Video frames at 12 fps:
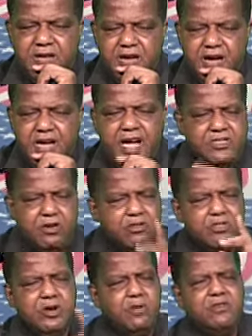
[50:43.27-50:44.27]
I don't
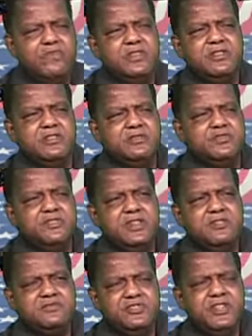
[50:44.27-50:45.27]
know if they're
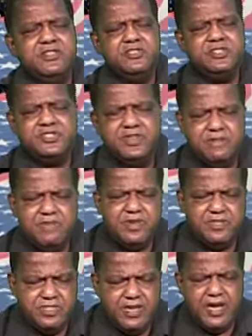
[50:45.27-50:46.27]
saying the same
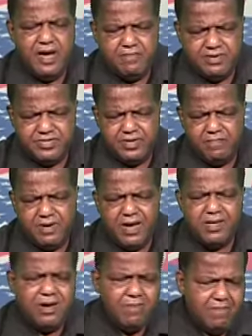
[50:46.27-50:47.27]
thing now, but
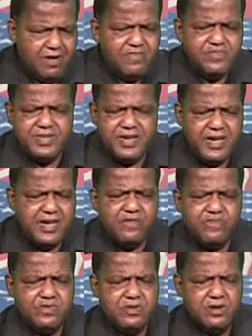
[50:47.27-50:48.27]
about a month and a
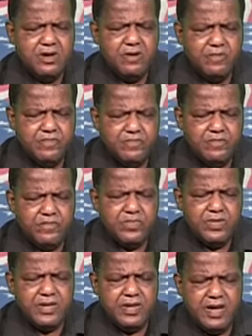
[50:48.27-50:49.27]
half ago,
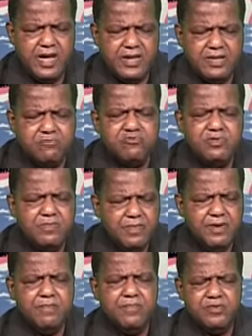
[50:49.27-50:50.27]
I can
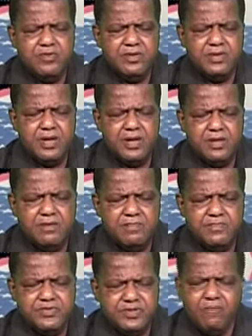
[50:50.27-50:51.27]
remember
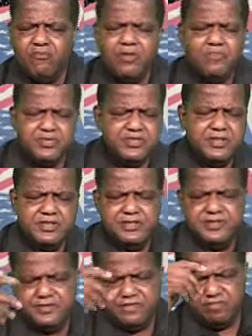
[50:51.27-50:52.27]
some
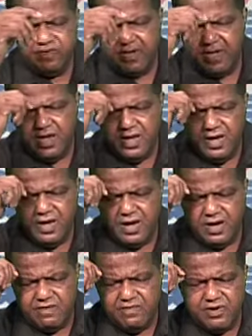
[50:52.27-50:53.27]
representative
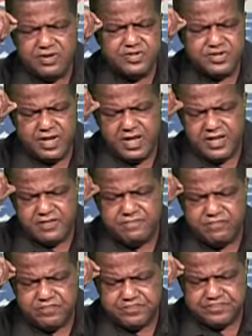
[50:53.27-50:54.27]
of her side
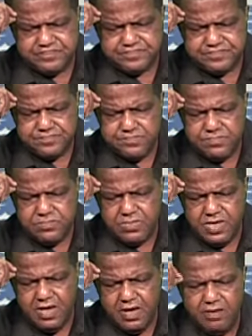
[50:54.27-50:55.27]

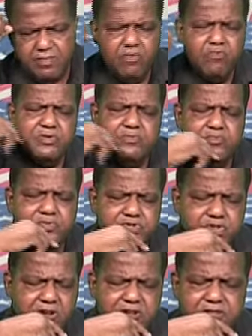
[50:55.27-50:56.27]
was
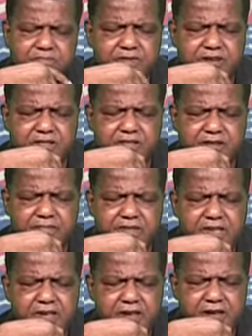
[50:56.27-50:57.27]
talking about
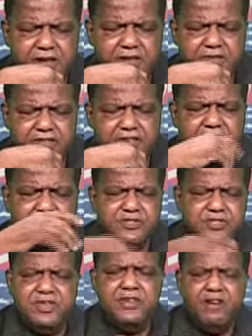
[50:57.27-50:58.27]
the
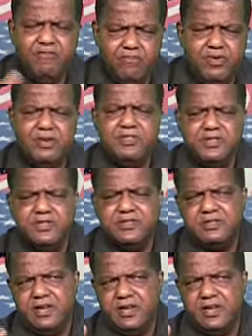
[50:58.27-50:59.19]
idea of Bernie